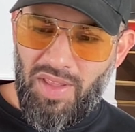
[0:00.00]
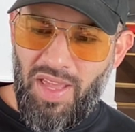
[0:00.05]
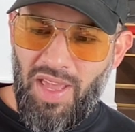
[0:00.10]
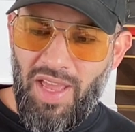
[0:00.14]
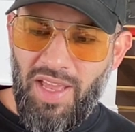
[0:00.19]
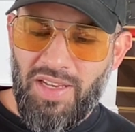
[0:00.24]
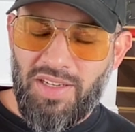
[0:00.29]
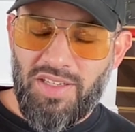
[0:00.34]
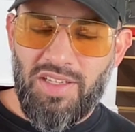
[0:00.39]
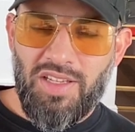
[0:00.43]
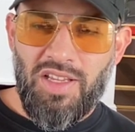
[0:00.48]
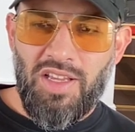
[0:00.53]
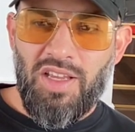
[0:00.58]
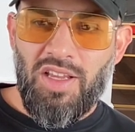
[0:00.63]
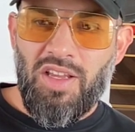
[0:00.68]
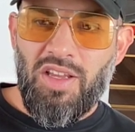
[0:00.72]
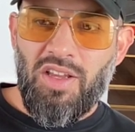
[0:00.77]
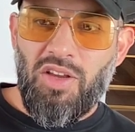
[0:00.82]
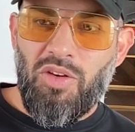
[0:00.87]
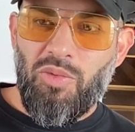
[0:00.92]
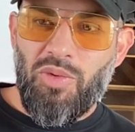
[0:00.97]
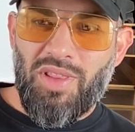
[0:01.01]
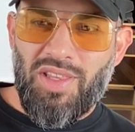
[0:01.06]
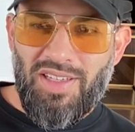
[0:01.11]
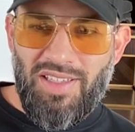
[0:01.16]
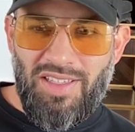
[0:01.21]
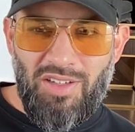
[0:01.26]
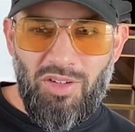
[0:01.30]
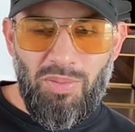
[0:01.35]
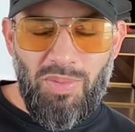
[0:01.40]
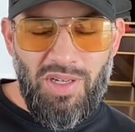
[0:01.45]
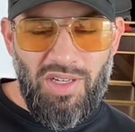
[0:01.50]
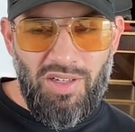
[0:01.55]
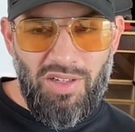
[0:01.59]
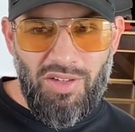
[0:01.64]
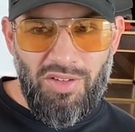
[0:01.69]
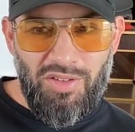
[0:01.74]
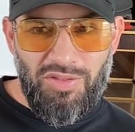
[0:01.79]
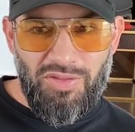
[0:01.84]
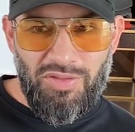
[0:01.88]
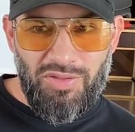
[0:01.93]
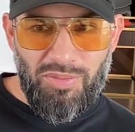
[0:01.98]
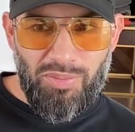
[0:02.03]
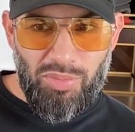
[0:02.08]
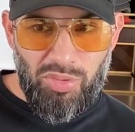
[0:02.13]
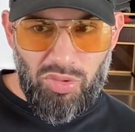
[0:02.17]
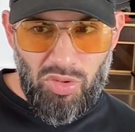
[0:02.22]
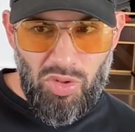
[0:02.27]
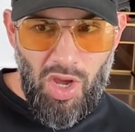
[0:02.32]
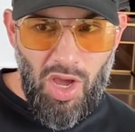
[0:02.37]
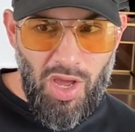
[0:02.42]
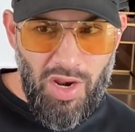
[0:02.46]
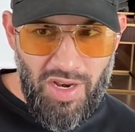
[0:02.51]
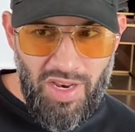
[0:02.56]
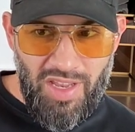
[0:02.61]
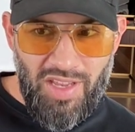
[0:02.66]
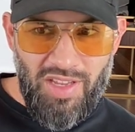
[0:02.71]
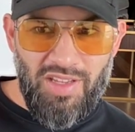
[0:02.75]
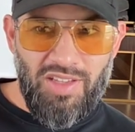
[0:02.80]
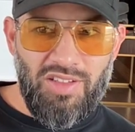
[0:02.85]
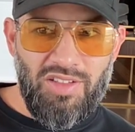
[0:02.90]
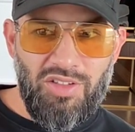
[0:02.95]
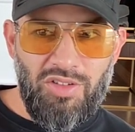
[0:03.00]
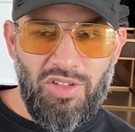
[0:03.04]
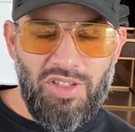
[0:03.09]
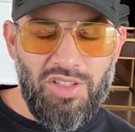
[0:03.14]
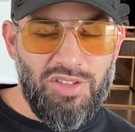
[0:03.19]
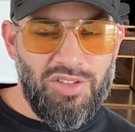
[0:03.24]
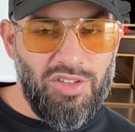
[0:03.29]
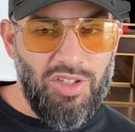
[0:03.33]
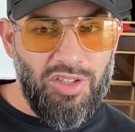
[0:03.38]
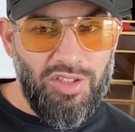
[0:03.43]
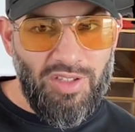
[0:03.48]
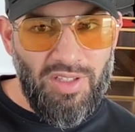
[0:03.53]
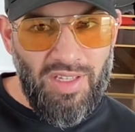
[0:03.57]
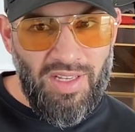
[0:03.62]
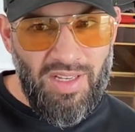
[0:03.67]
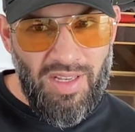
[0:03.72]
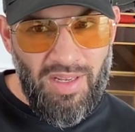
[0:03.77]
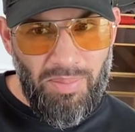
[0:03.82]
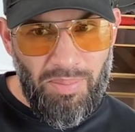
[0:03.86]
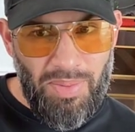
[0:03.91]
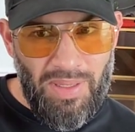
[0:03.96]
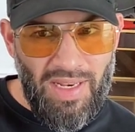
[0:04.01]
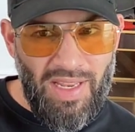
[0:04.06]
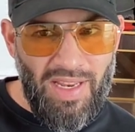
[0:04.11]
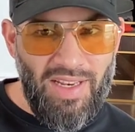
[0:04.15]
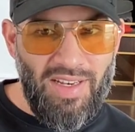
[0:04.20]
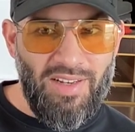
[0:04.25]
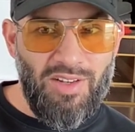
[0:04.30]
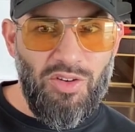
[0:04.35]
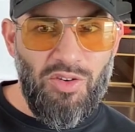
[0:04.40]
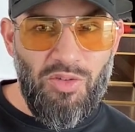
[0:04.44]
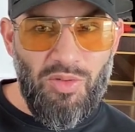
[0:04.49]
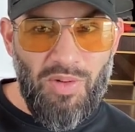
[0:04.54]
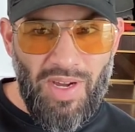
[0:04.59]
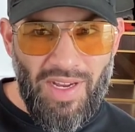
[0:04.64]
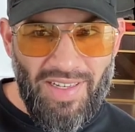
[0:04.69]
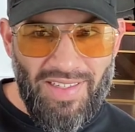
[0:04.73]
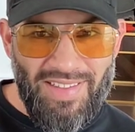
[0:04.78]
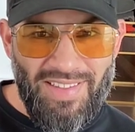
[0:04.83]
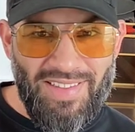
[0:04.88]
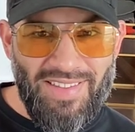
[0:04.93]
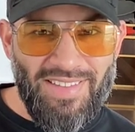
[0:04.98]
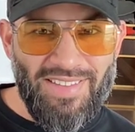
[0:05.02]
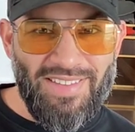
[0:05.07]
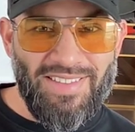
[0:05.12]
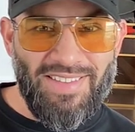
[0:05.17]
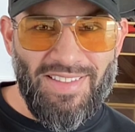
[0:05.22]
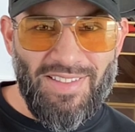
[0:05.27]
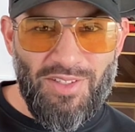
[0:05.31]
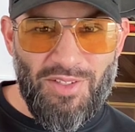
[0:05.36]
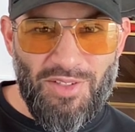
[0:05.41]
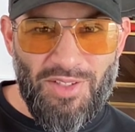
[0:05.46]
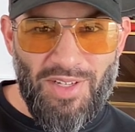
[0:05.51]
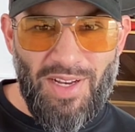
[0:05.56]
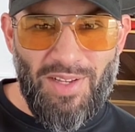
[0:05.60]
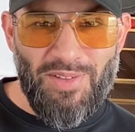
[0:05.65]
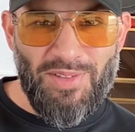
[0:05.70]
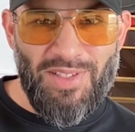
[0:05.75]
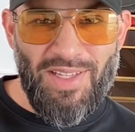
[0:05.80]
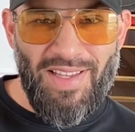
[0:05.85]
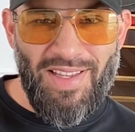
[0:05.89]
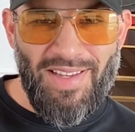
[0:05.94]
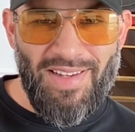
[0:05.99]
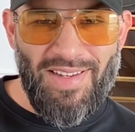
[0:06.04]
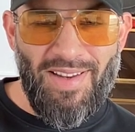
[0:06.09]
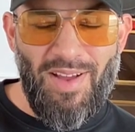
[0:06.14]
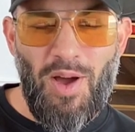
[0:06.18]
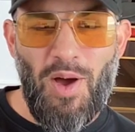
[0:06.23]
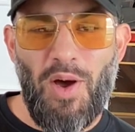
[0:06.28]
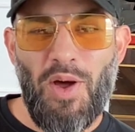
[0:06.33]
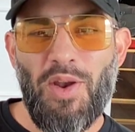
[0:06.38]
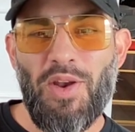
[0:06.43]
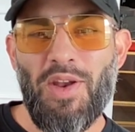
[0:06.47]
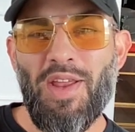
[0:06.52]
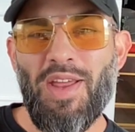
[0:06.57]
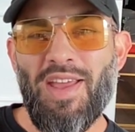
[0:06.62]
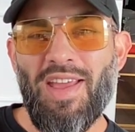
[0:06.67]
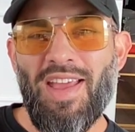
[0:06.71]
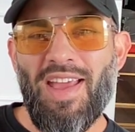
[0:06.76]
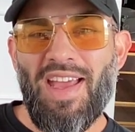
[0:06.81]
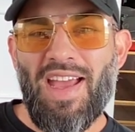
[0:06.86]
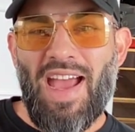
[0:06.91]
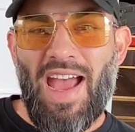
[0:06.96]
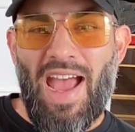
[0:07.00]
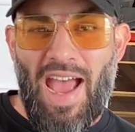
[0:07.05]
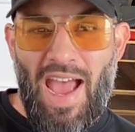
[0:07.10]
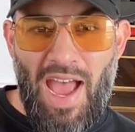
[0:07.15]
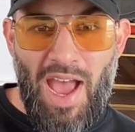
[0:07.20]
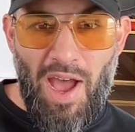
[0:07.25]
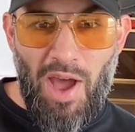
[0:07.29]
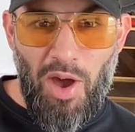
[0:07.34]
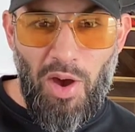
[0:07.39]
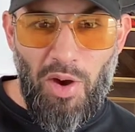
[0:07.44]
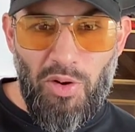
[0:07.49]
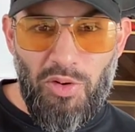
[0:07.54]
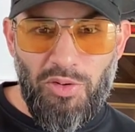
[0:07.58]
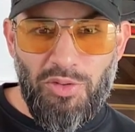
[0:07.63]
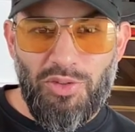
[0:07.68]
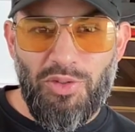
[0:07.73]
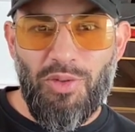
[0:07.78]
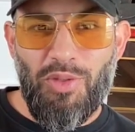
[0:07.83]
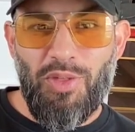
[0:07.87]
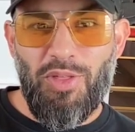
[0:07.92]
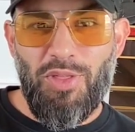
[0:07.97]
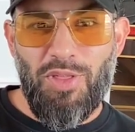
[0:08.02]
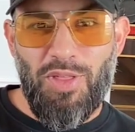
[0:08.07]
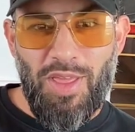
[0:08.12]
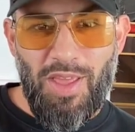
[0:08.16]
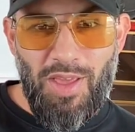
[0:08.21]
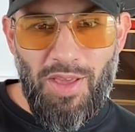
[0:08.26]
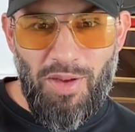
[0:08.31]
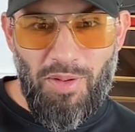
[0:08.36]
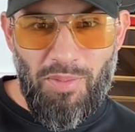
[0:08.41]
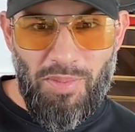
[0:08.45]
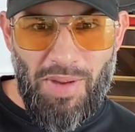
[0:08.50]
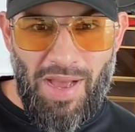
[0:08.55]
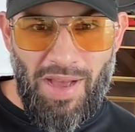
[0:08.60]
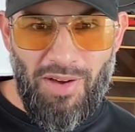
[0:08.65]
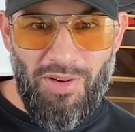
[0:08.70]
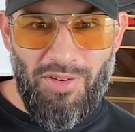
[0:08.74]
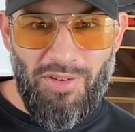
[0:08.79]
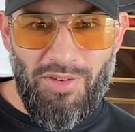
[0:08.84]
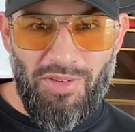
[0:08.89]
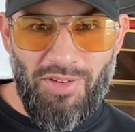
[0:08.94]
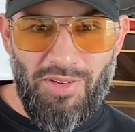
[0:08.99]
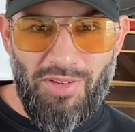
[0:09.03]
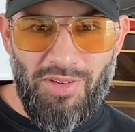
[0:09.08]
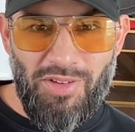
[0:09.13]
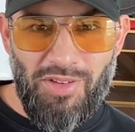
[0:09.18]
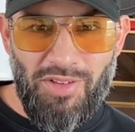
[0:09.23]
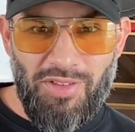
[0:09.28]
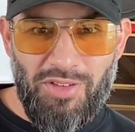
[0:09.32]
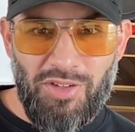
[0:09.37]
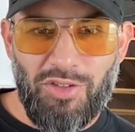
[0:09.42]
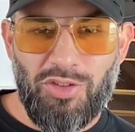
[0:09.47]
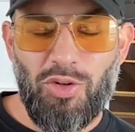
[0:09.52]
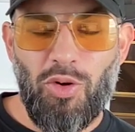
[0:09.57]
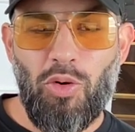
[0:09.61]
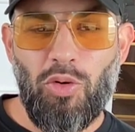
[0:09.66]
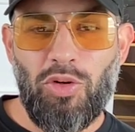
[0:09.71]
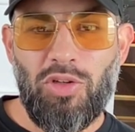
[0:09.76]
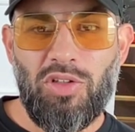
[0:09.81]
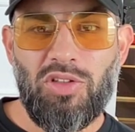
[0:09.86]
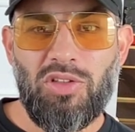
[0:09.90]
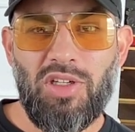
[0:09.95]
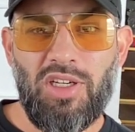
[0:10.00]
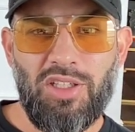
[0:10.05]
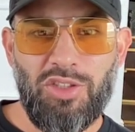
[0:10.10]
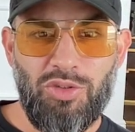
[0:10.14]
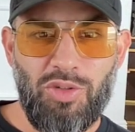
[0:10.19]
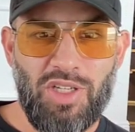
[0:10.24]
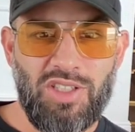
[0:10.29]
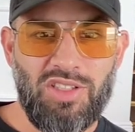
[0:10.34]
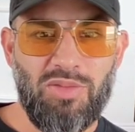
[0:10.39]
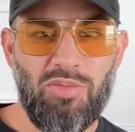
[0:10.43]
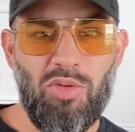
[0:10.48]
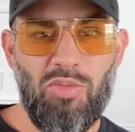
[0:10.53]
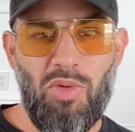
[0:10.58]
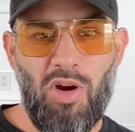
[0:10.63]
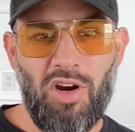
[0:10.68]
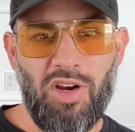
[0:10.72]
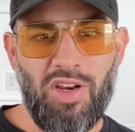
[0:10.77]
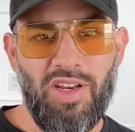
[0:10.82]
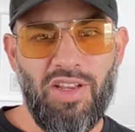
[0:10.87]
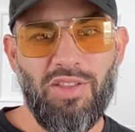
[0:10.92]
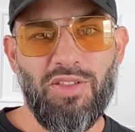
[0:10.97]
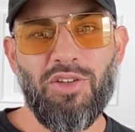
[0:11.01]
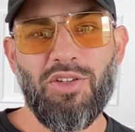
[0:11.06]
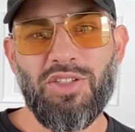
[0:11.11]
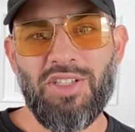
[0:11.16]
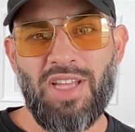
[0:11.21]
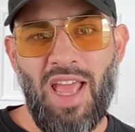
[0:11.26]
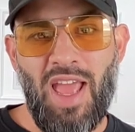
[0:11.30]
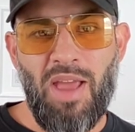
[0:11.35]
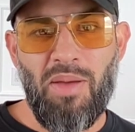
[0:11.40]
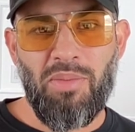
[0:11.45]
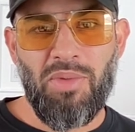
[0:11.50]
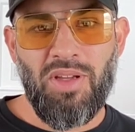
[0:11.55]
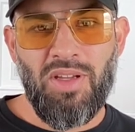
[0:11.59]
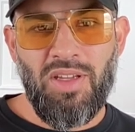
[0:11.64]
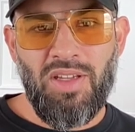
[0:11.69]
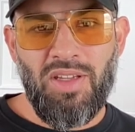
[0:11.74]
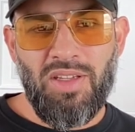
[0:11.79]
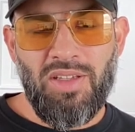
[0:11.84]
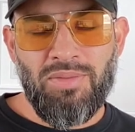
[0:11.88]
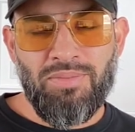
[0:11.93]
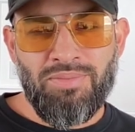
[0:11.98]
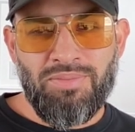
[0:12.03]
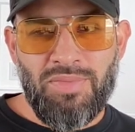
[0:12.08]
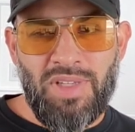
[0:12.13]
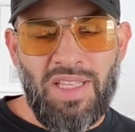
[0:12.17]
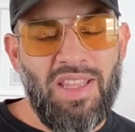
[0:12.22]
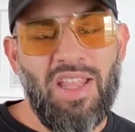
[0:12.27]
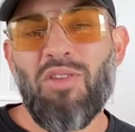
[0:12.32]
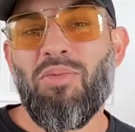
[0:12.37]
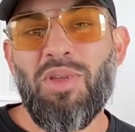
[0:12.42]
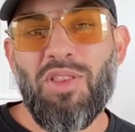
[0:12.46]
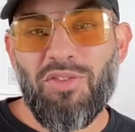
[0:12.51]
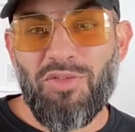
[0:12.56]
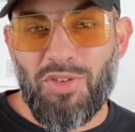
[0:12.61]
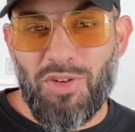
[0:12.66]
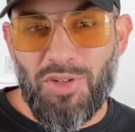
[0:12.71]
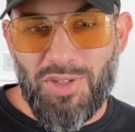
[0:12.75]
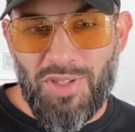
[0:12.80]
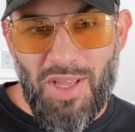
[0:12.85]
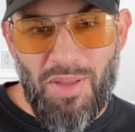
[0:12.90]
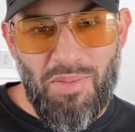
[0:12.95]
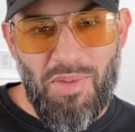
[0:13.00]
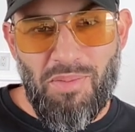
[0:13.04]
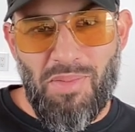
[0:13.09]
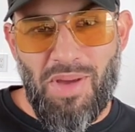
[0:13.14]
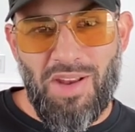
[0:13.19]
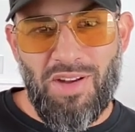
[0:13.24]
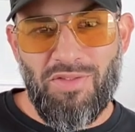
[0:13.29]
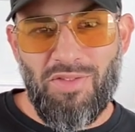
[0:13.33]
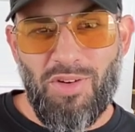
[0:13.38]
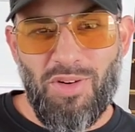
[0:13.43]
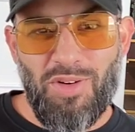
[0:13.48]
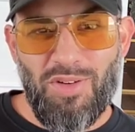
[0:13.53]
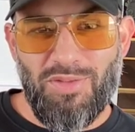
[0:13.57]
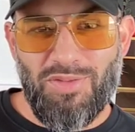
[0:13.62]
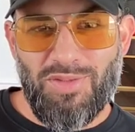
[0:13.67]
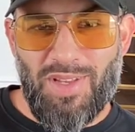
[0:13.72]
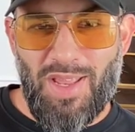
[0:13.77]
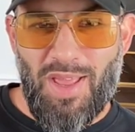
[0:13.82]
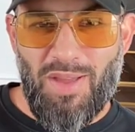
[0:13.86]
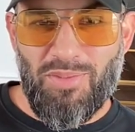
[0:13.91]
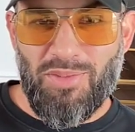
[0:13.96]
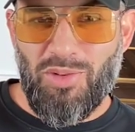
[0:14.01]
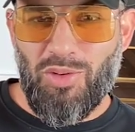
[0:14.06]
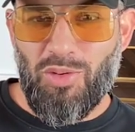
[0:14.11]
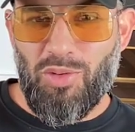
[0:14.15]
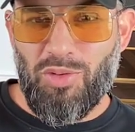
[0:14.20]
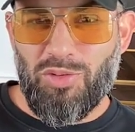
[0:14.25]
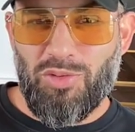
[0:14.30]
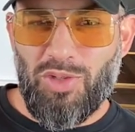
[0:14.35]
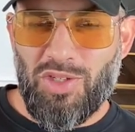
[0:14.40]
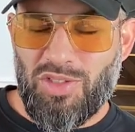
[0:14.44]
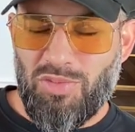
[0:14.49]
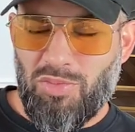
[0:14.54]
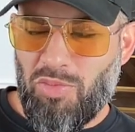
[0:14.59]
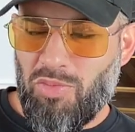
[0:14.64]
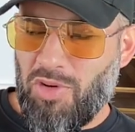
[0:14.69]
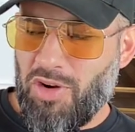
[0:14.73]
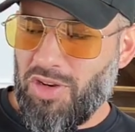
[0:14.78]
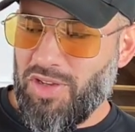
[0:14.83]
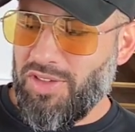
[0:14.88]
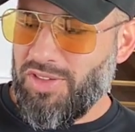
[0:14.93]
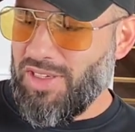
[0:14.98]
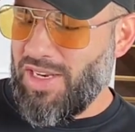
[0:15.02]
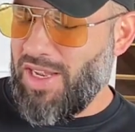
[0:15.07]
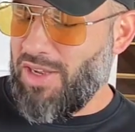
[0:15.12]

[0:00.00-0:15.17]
And with a little bit of prodding, you can start to plant new ideas in your child's head on how to think about their total addressable market, their TAM. And that'll be the first time they might have heard of TAM, total addressable market.